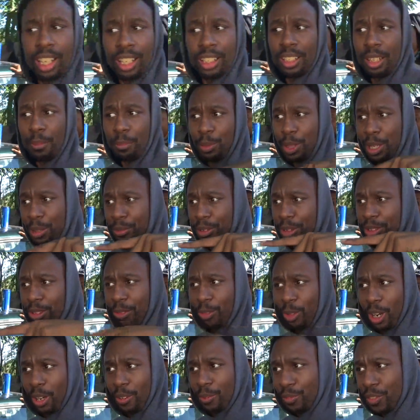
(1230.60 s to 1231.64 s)
the people, the
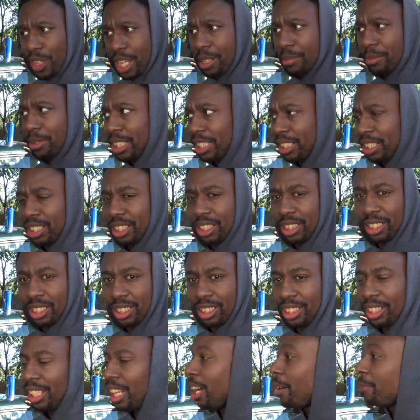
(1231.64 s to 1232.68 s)
wrong family. This
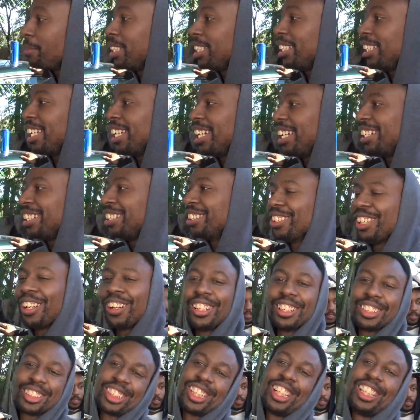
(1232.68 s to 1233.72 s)
wasabi, bro. I mean, yeah, you know
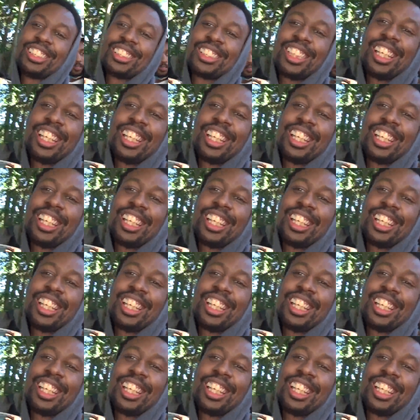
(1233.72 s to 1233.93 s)
what I'm saying. to